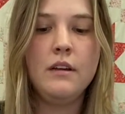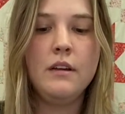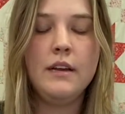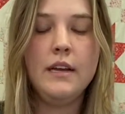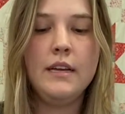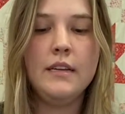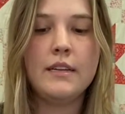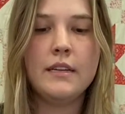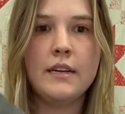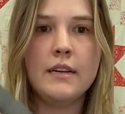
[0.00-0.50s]

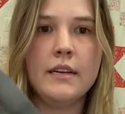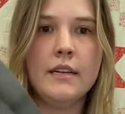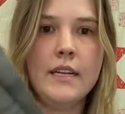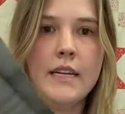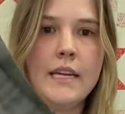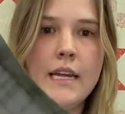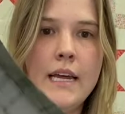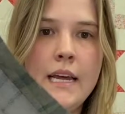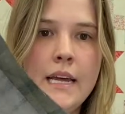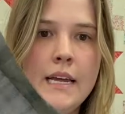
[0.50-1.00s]
it's going to
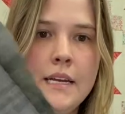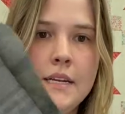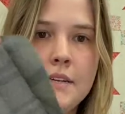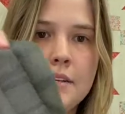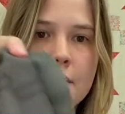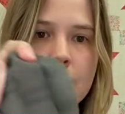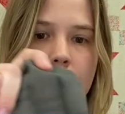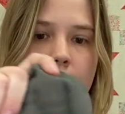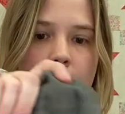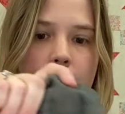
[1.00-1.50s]
say
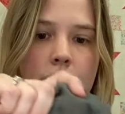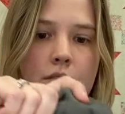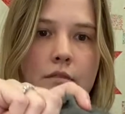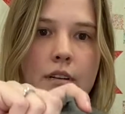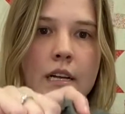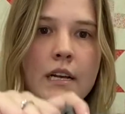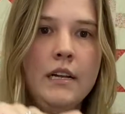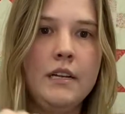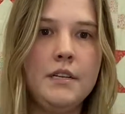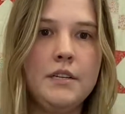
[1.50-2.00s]
to fold
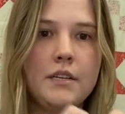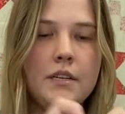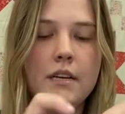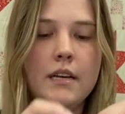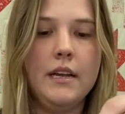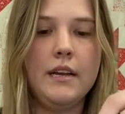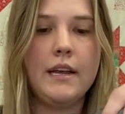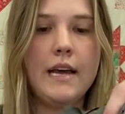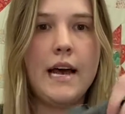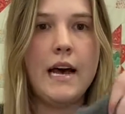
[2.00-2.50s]
it
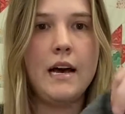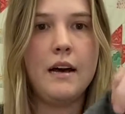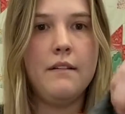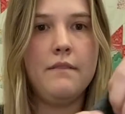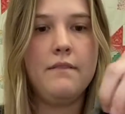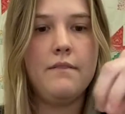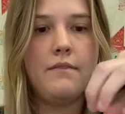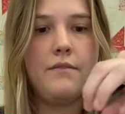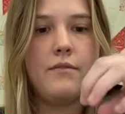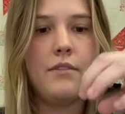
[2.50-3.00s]
in
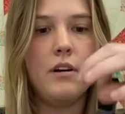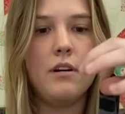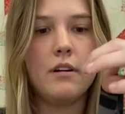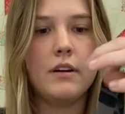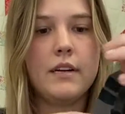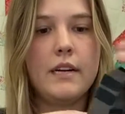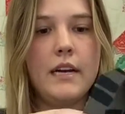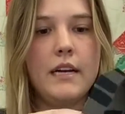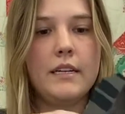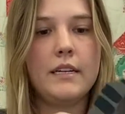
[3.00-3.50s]
half, wrong
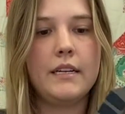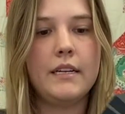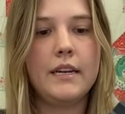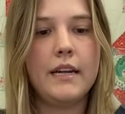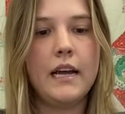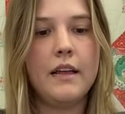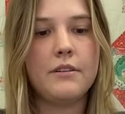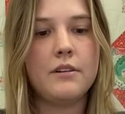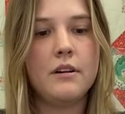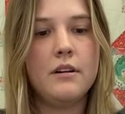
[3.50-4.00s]
sides
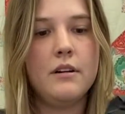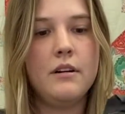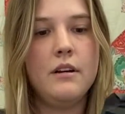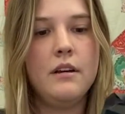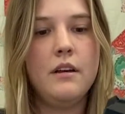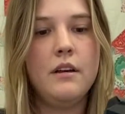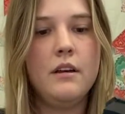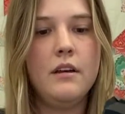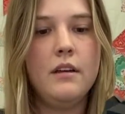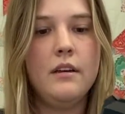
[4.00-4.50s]
together.
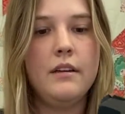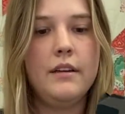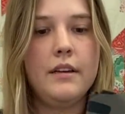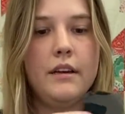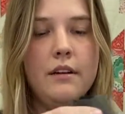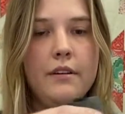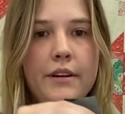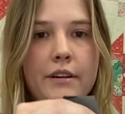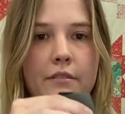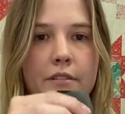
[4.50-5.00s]

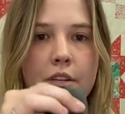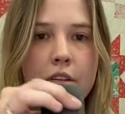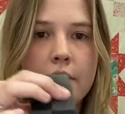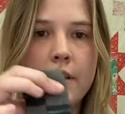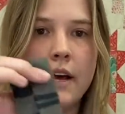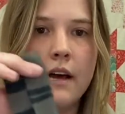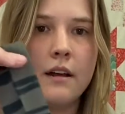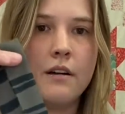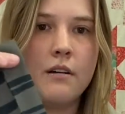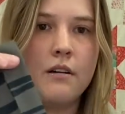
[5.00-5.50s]
So you'll do
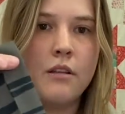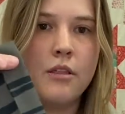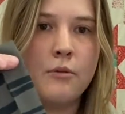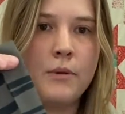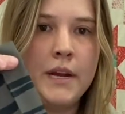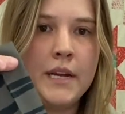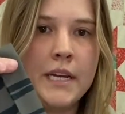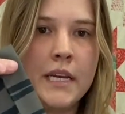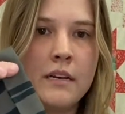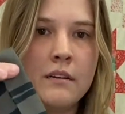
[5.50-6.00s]
that all the
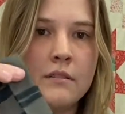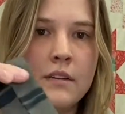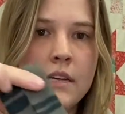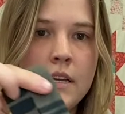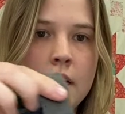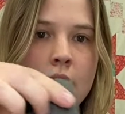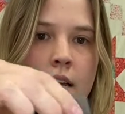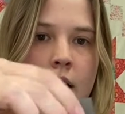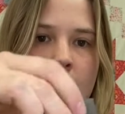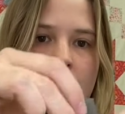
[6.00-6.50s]
way down,
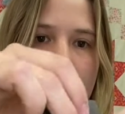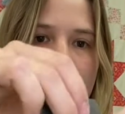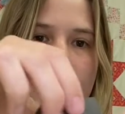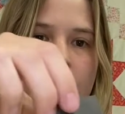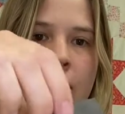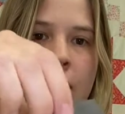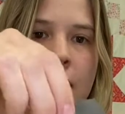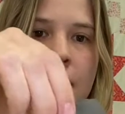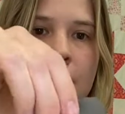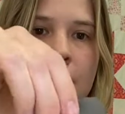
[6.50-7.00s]
and then